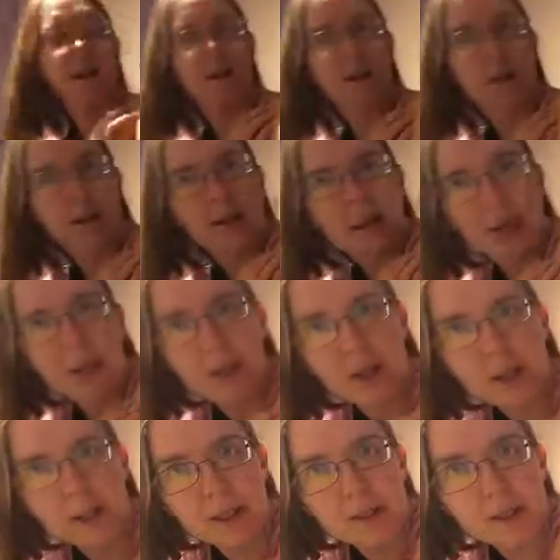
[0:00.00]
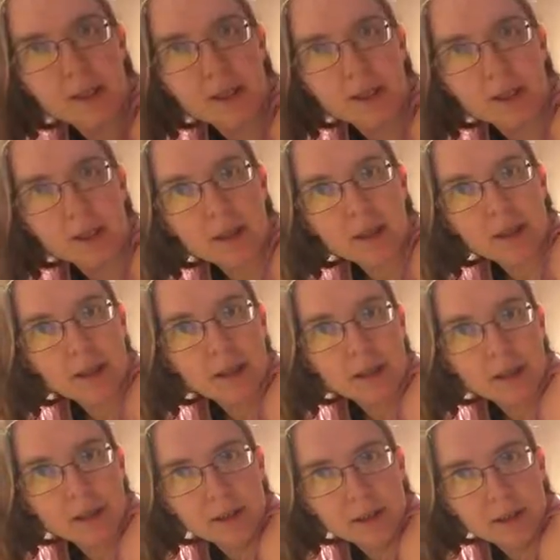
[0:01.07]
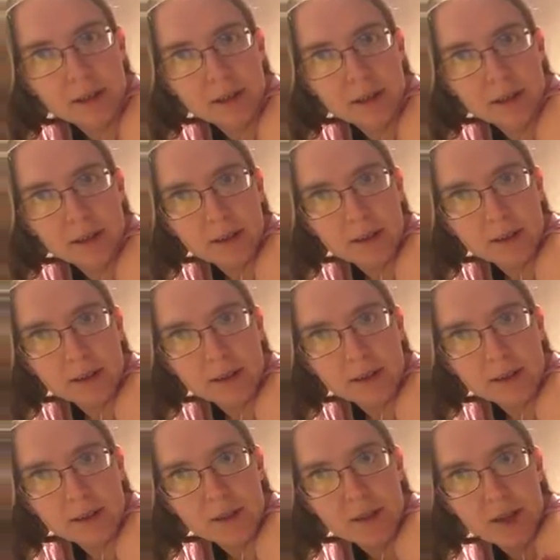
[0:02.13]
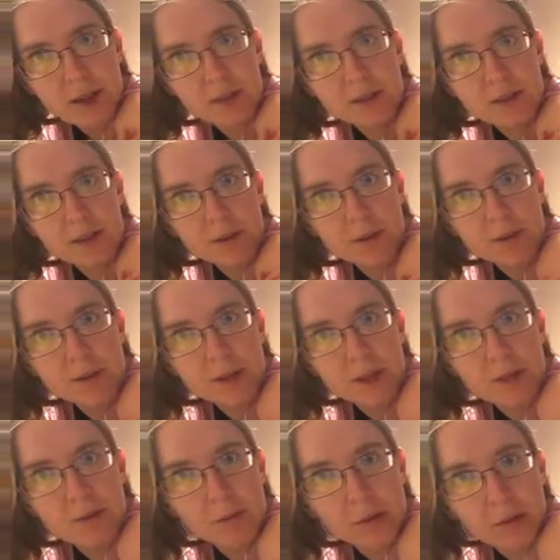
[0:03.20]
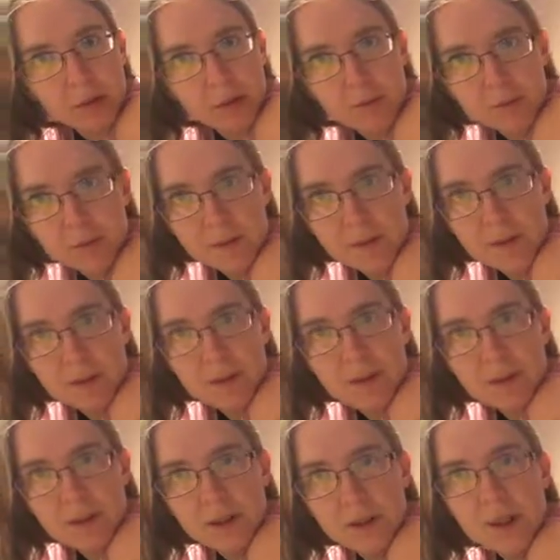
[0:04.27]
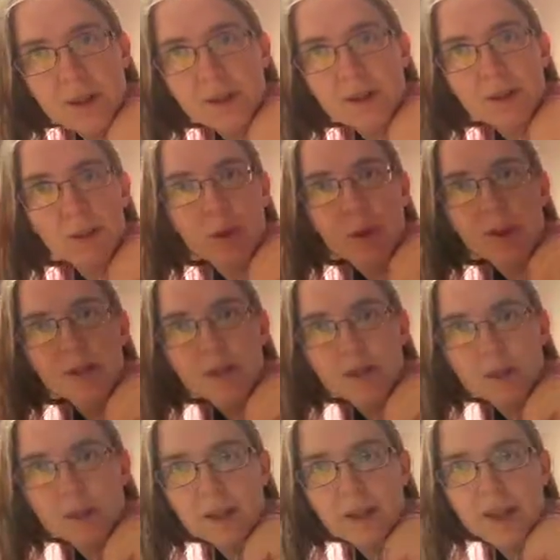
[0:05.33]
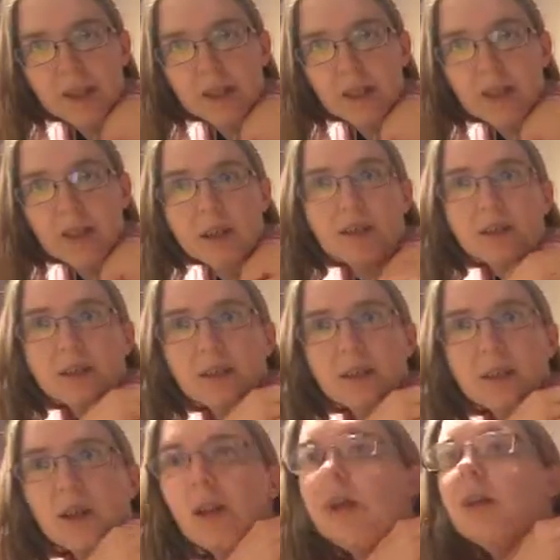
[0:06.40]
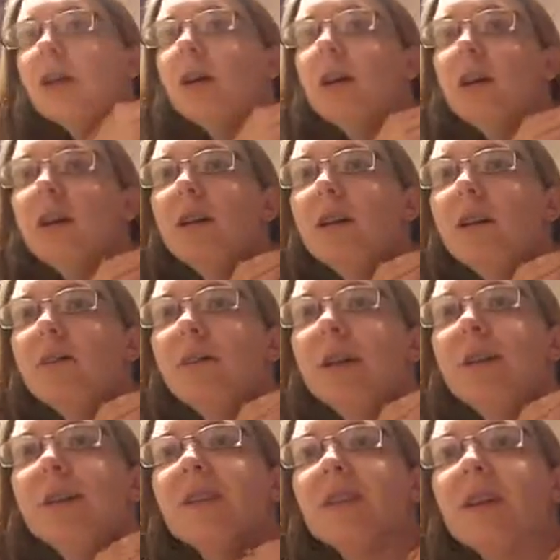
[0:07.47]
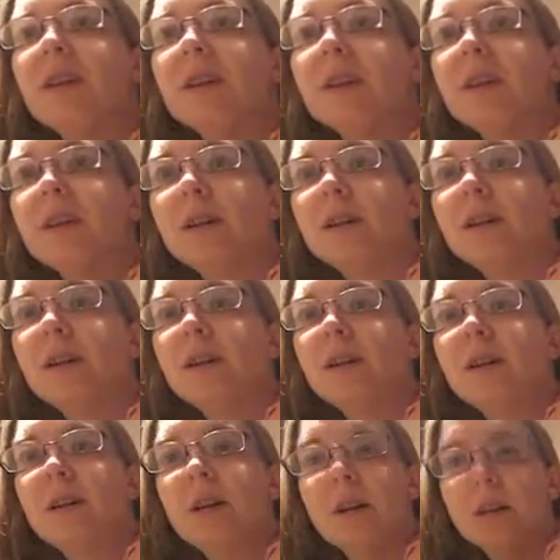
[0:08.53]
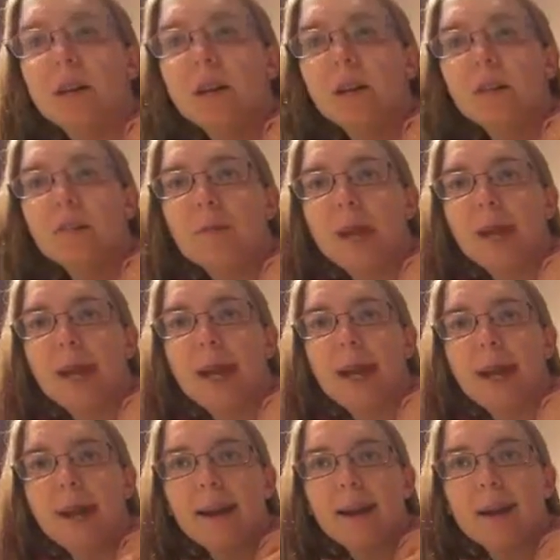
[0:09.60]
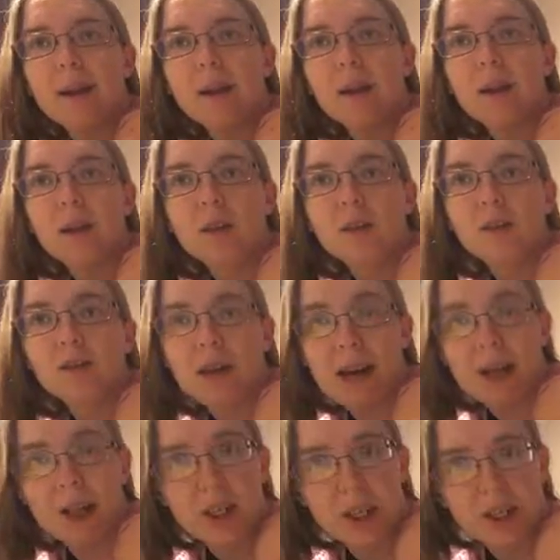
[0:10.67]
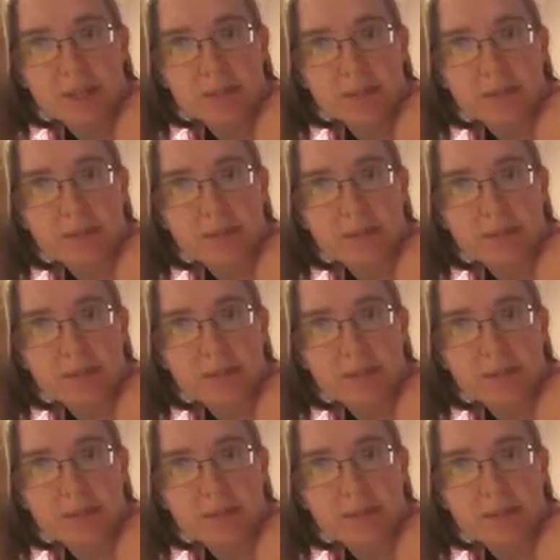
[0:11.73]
I don't know how well you can see in the light, I still have sores over my arms. It's one I still engage in. I still do a lot of pinching, a lot of picking, a lot of scratching.